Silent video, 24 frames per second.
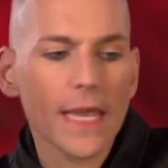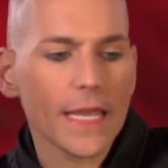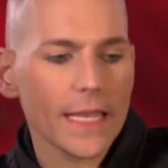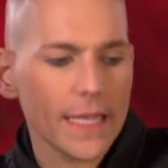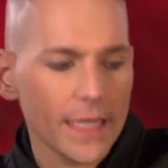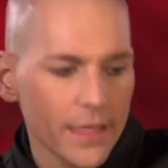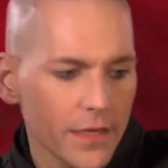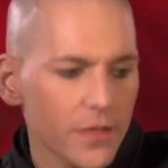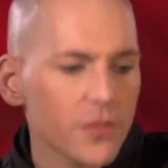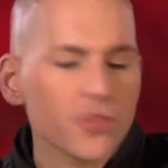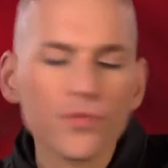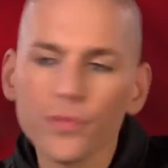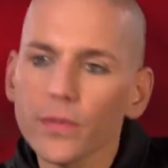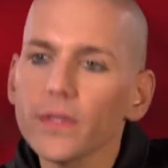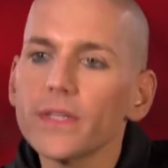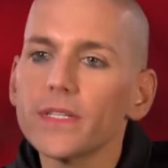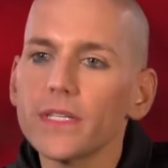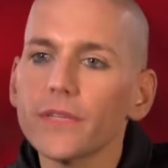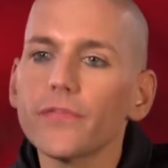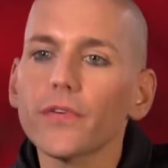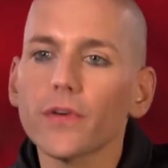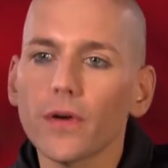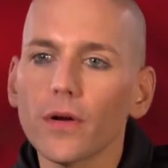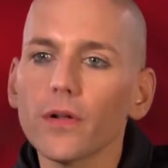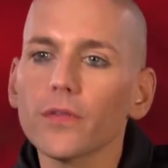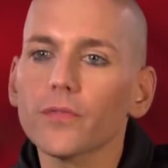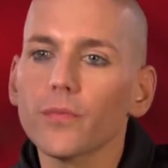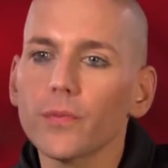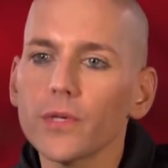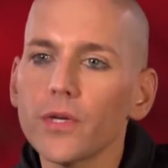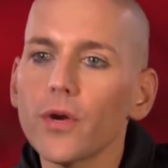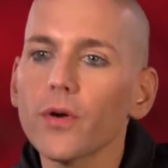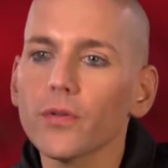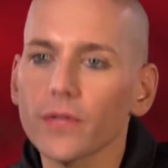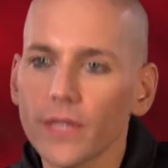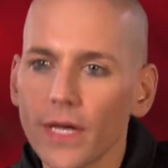It is really difficult
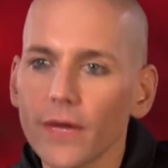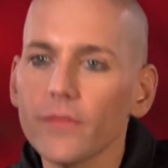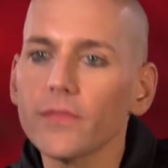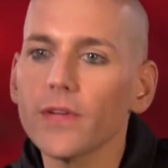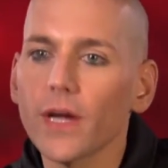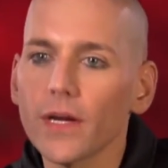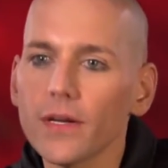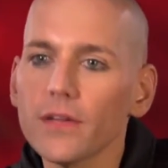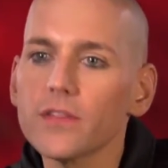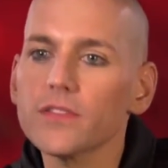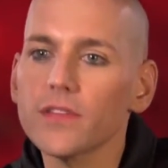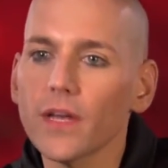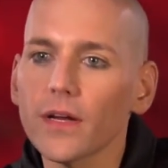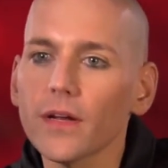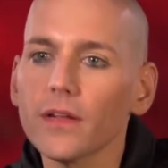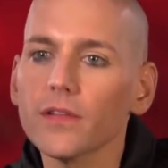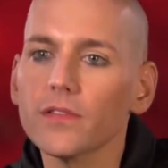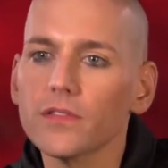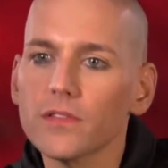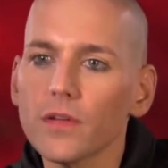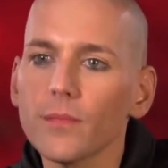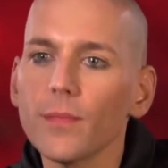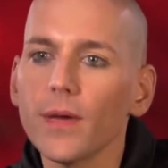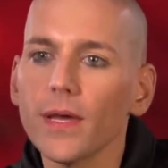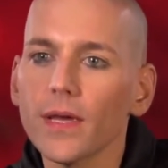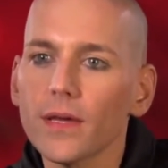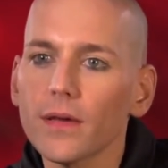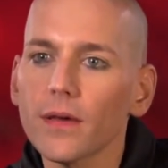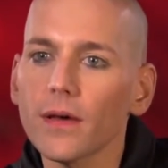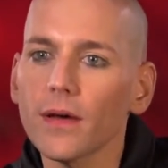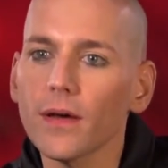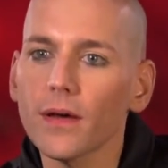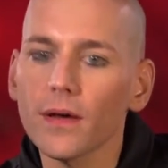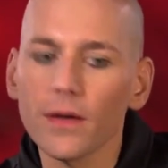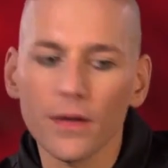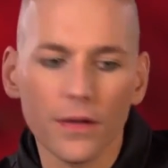when you only have 90 seconds to make
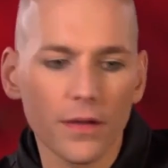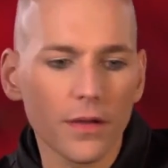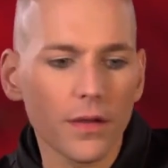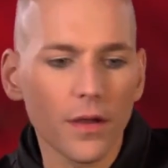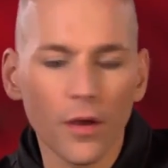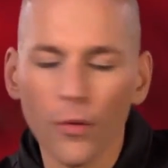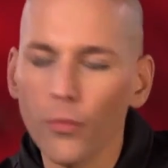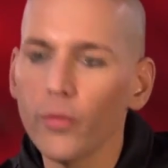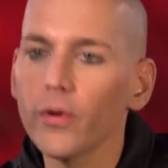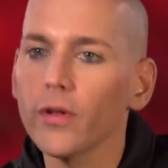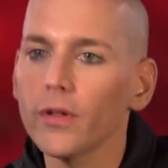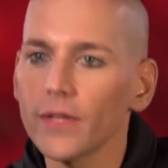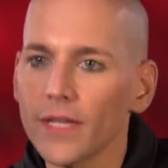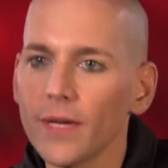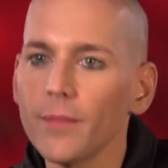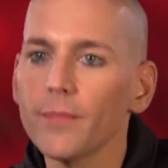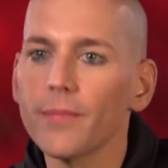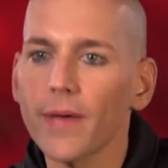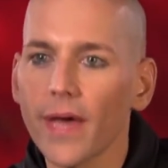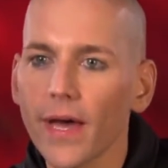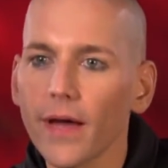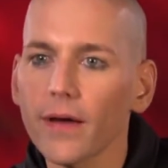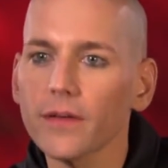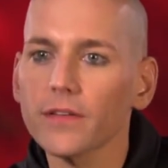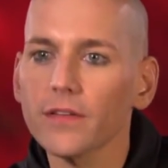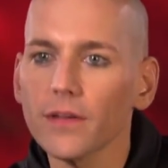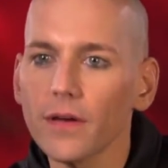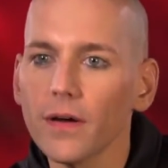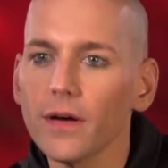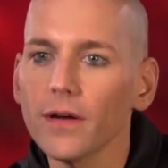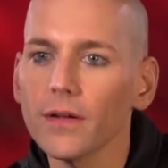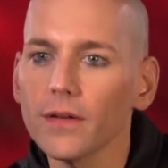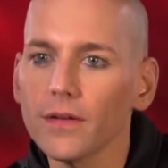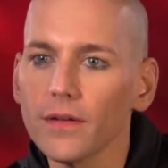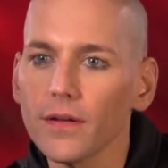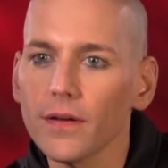a real impact
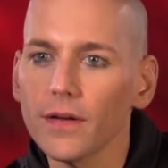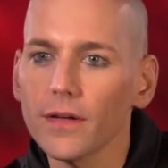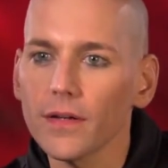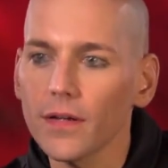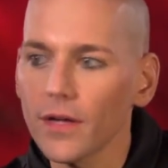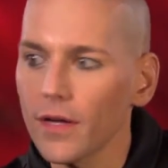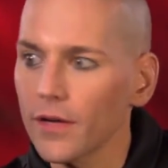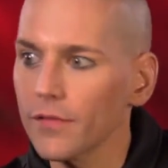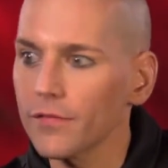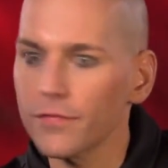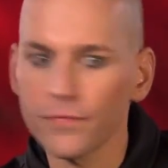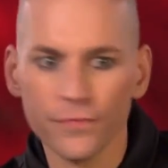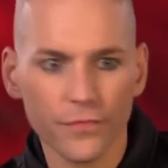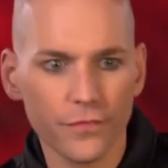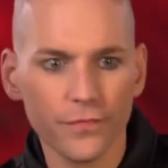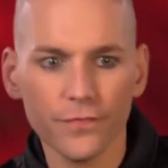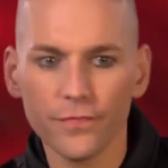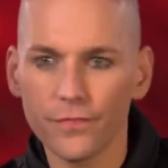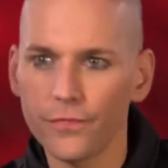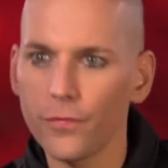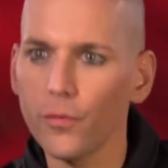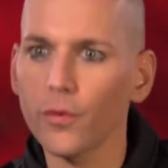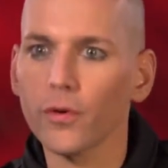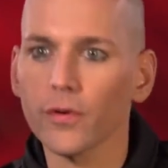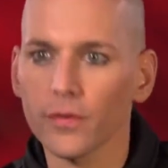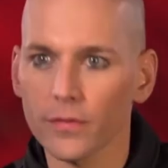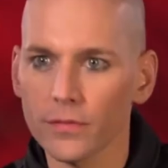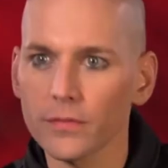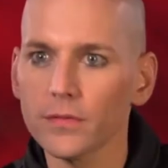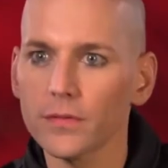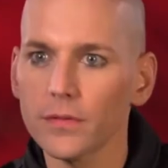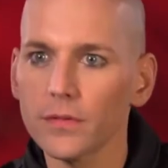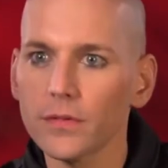on four